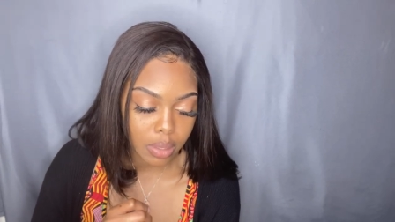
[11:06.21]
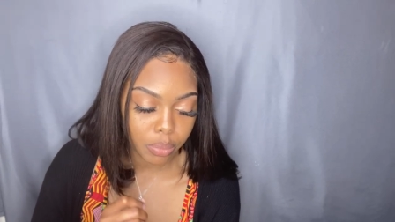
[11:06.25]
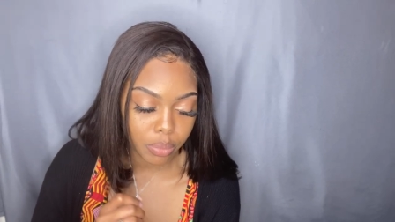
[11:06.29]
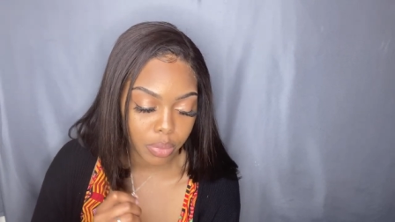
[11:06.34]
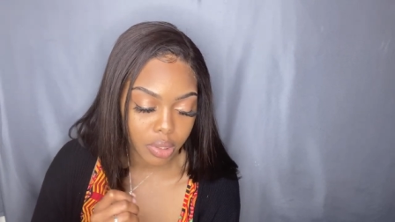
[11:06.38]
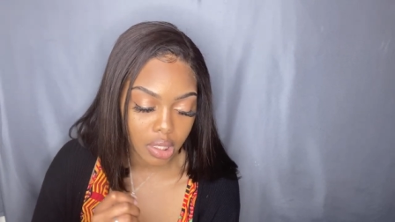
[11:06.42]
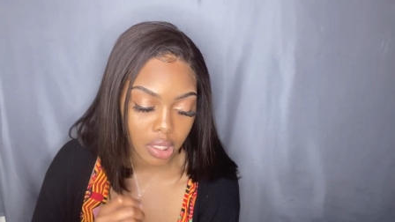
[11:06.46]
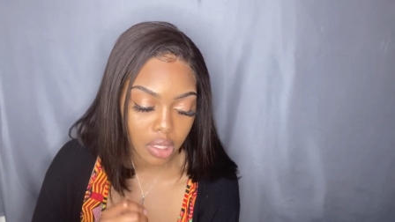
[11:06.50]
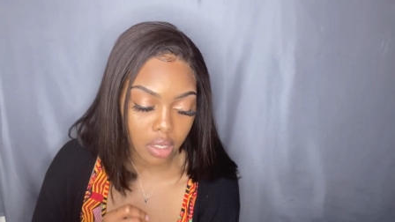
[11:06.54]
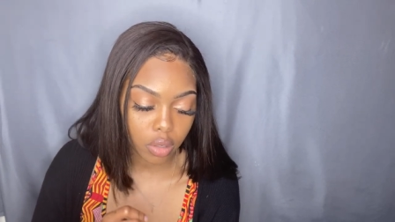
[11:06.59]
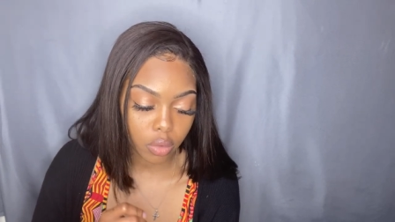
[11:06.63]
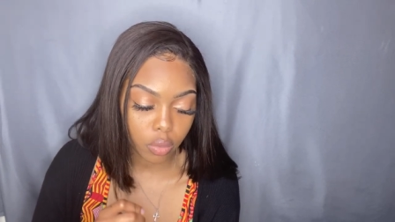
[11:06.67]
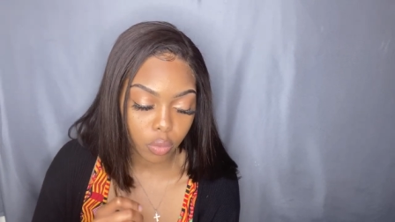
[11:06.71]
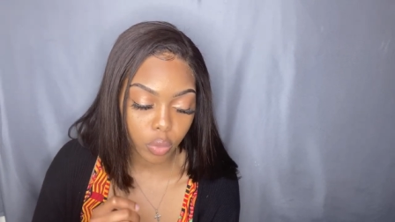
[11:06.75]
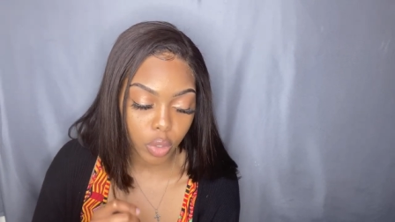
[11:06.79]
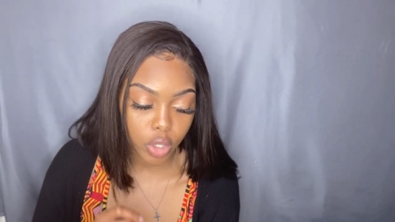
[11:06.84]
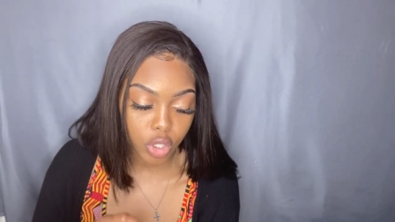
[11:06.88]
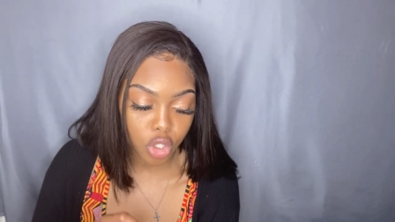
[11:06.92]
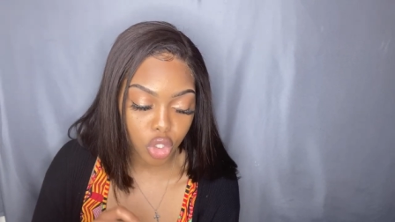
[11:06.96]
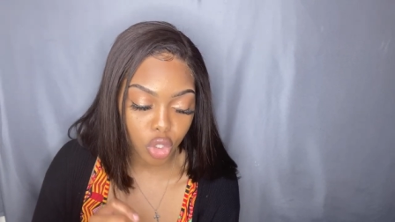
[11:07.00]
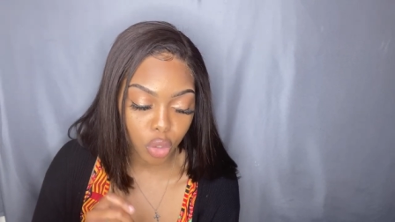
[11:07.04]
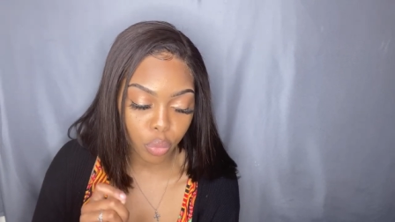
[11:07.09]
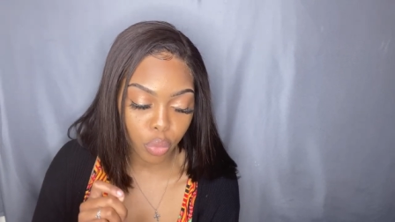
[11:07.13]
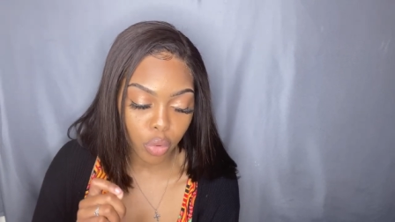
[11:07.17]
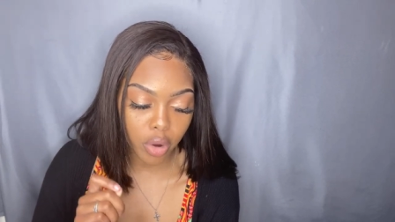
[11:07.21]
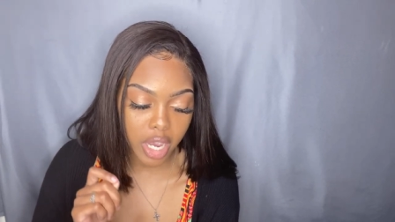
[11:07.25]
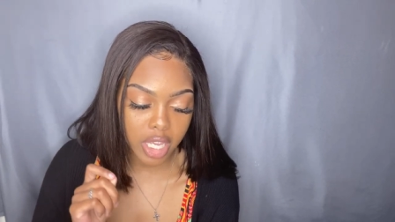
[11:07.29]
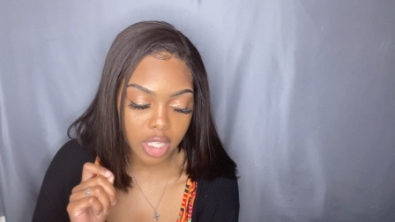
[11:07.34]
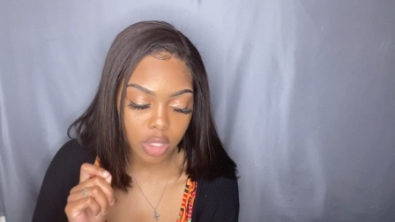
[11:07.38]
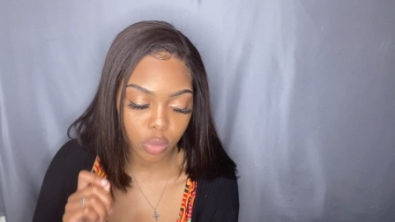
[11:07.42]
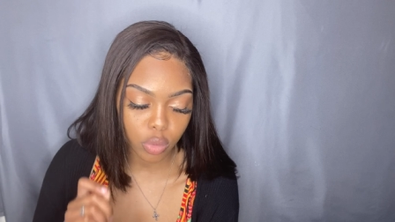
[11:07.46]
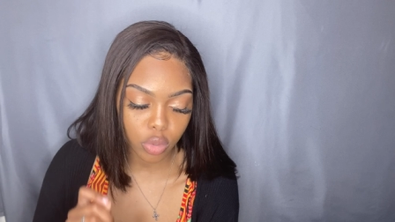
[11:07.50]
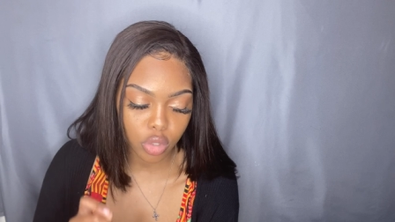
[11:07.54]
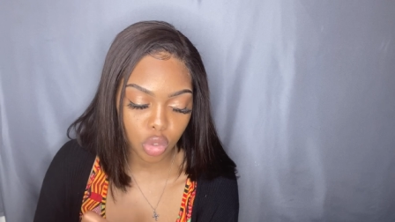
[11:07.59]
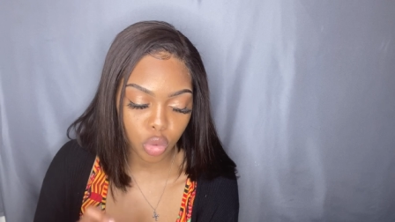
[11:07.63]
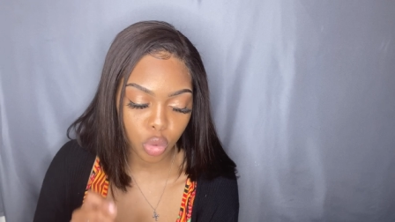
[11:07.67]
but the original price
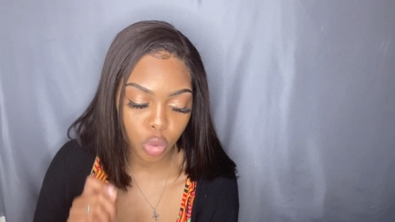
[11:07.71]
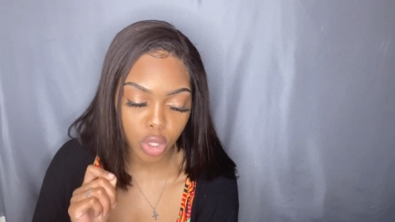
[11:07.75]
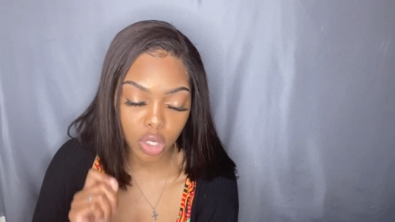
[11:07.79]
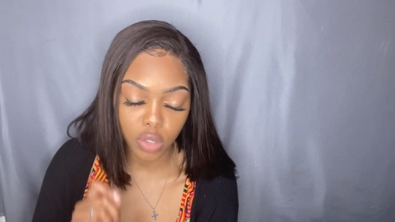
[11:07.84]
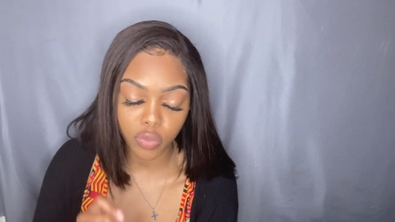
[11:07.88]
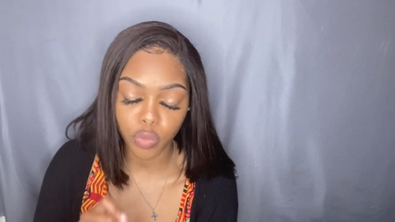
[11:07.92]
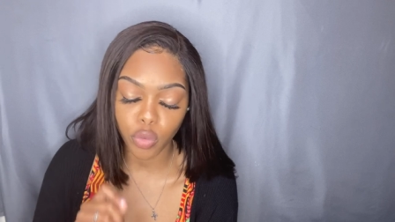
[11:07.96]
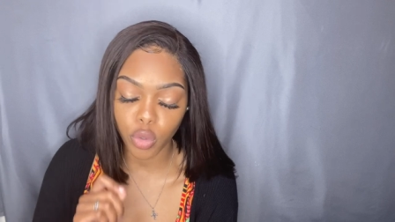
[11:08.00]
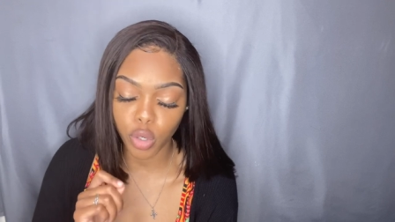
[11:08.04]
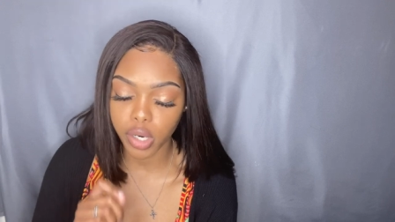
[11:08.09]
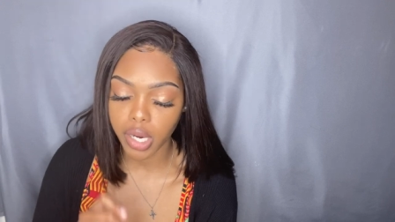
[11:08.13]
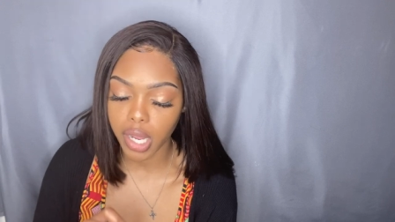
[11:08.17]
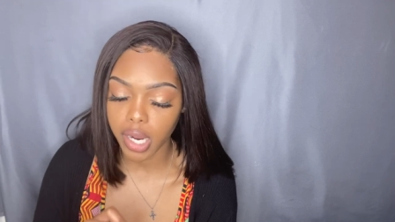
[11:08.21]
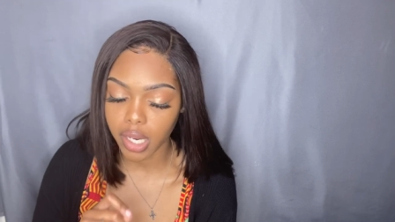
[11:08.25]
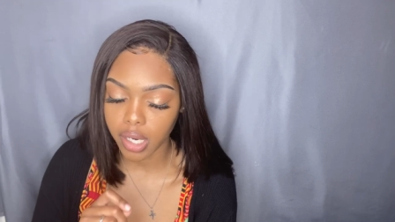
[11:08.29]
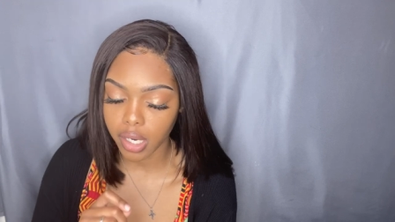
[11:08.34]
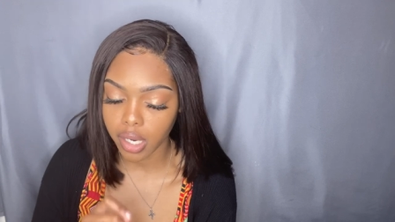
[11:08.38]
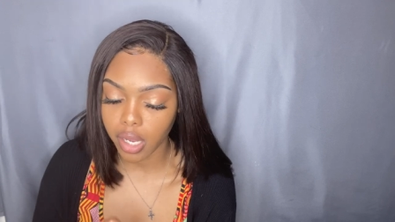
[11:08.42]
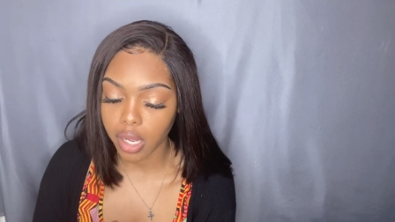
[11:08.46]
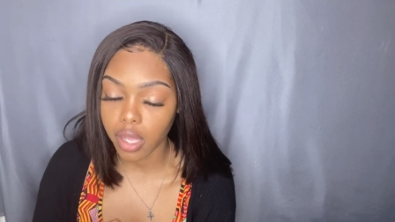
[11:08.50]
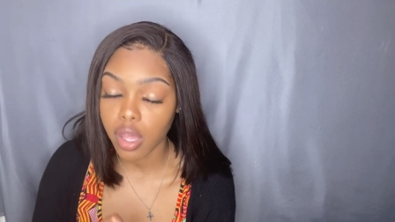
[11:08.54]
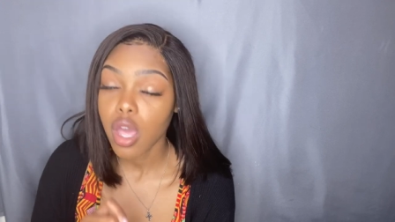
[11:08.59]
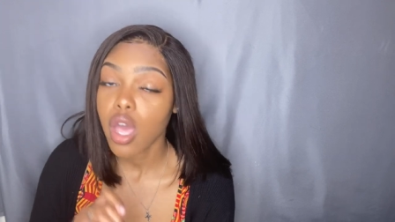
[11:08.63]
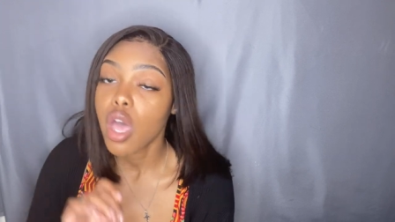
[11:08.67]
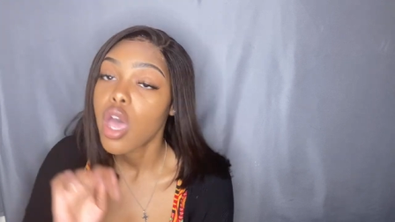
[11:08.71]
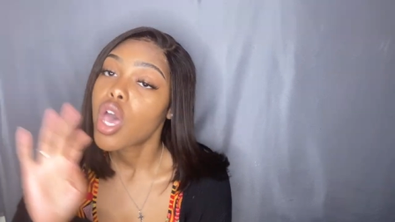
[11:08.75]
was 24.99